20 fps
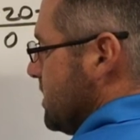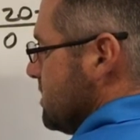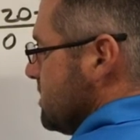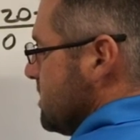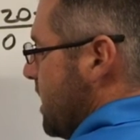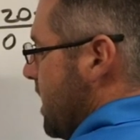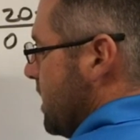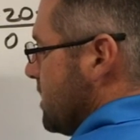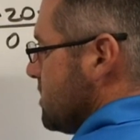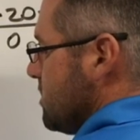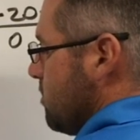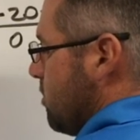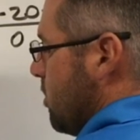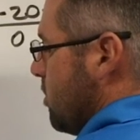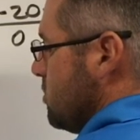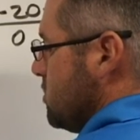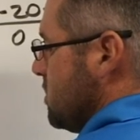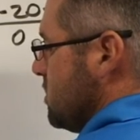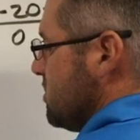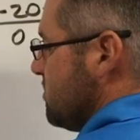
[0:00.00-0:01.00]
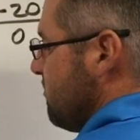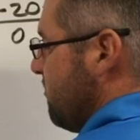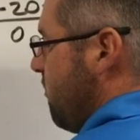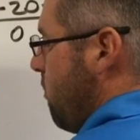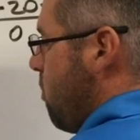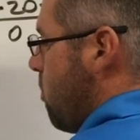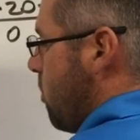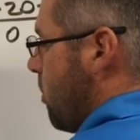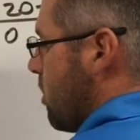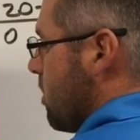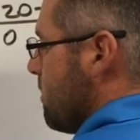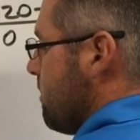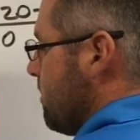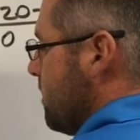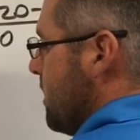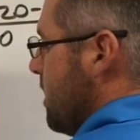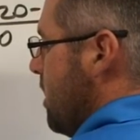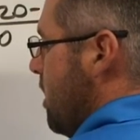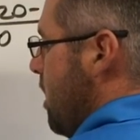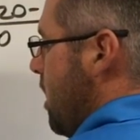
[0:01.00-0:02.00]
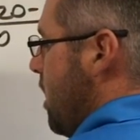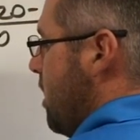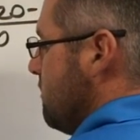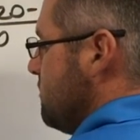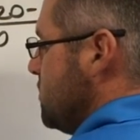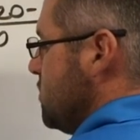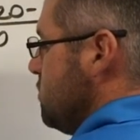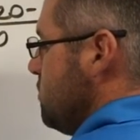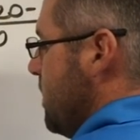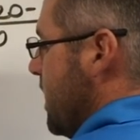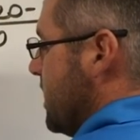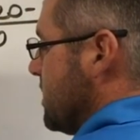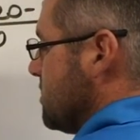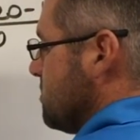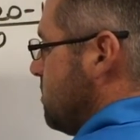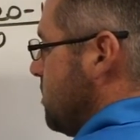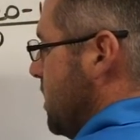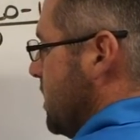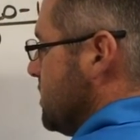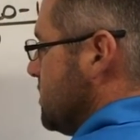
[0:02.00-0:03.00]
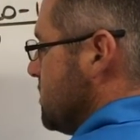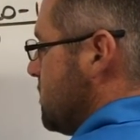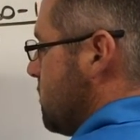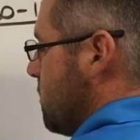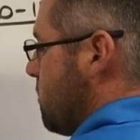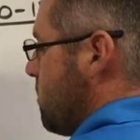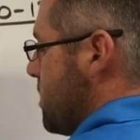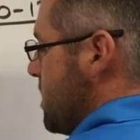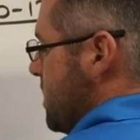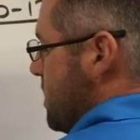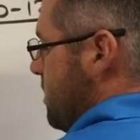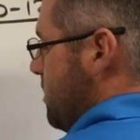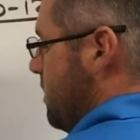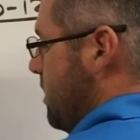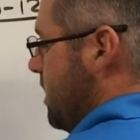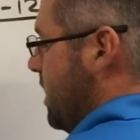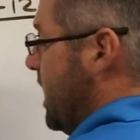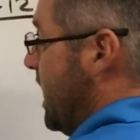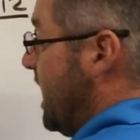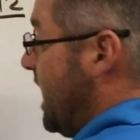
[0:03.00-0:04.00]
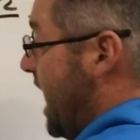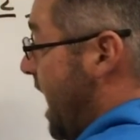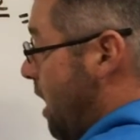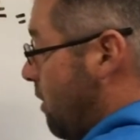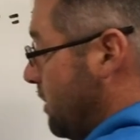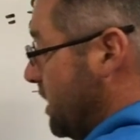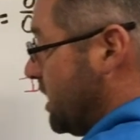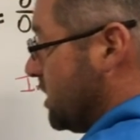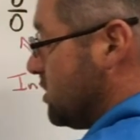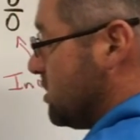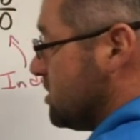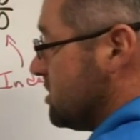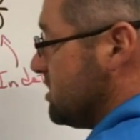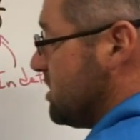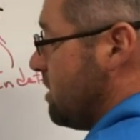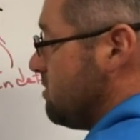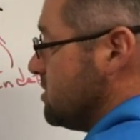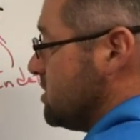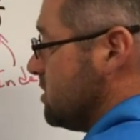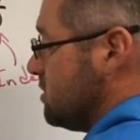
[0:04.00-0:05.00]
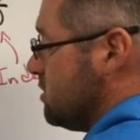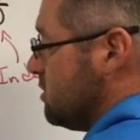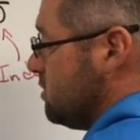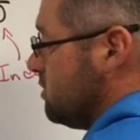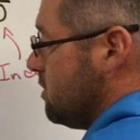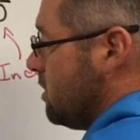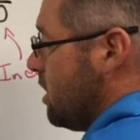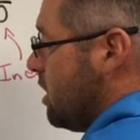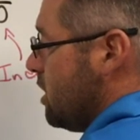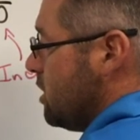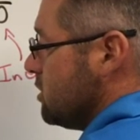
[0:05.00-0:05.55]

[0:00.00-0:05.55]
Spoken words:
as x approaches 4 of 2x plus 3. And now we can just substitute.